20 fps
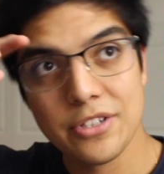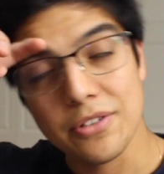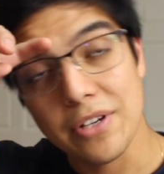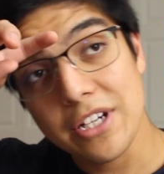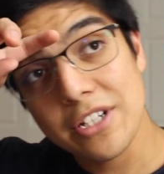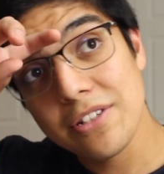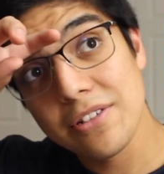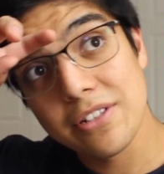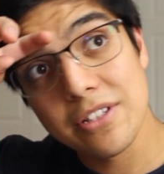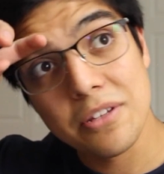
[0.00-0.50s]
So
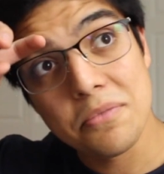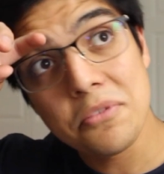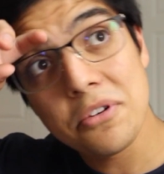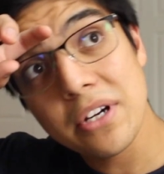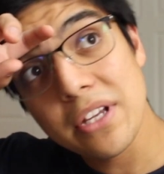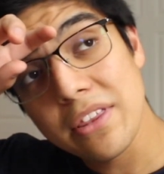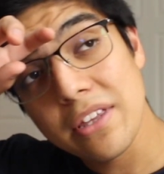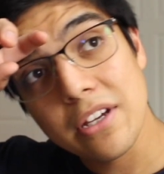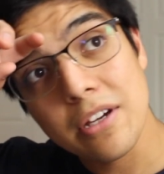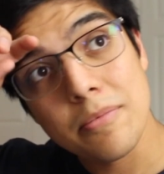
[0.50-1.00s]
actually, the
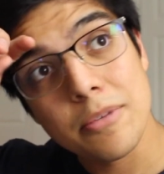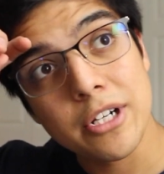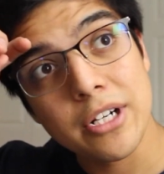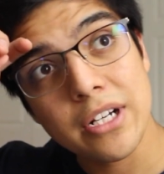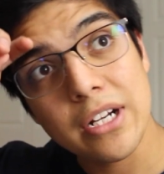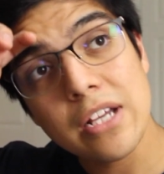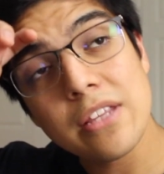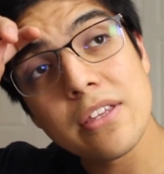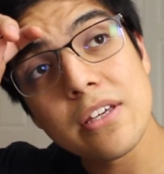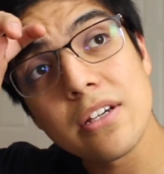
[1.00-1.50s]
more I think about
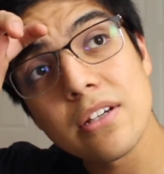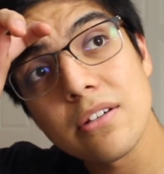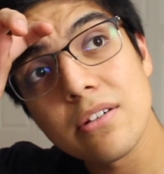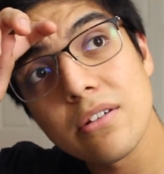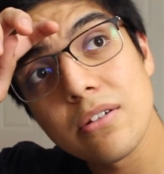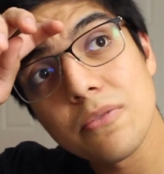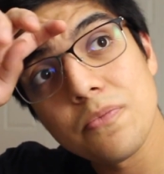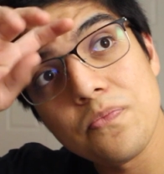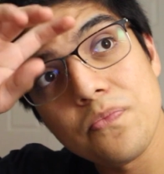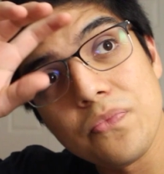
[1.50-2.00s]
it, I think
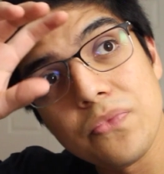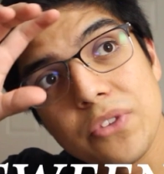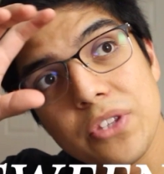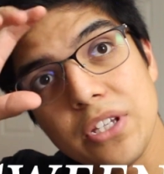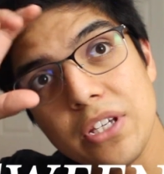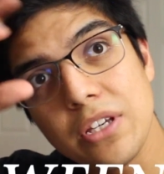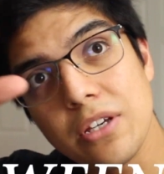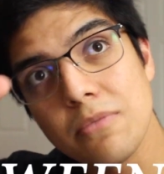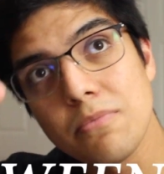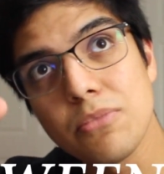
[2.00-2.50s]

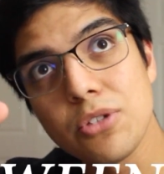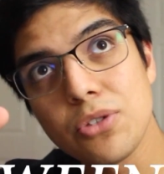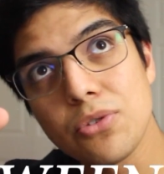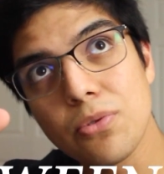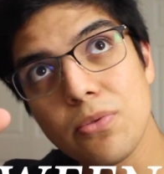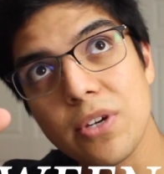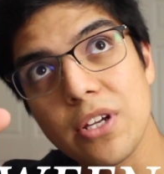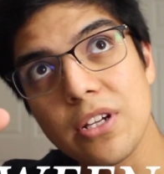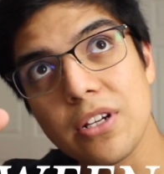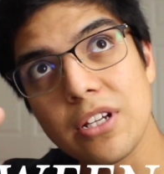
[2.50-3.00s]
the
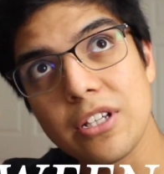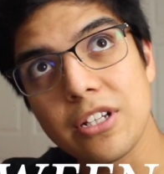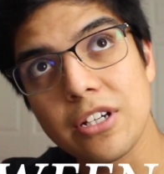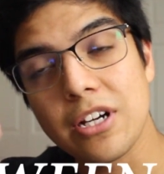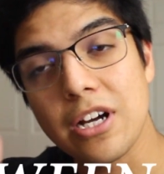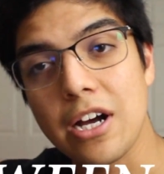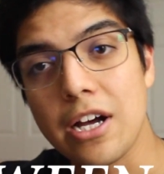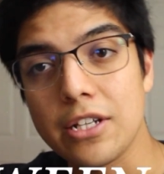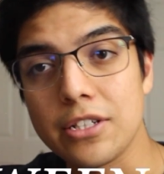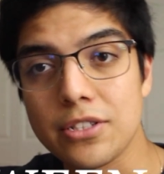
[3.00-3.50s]
in-between and the
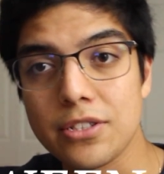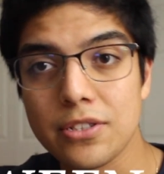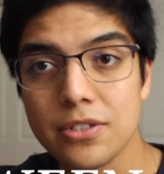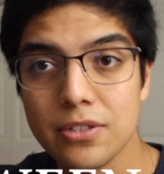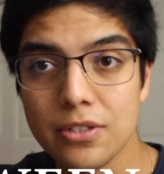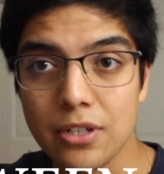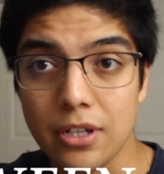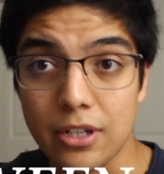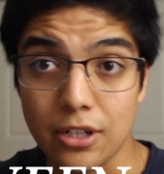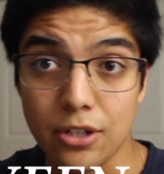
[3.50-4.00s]

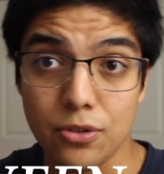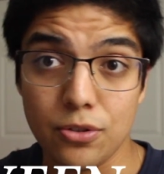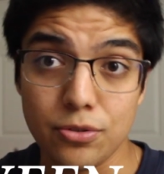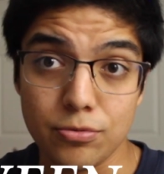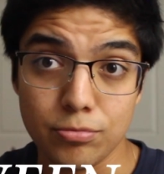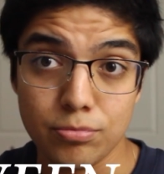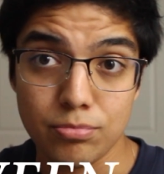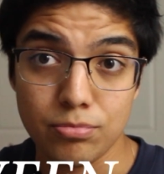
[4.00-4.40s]
cons kind of go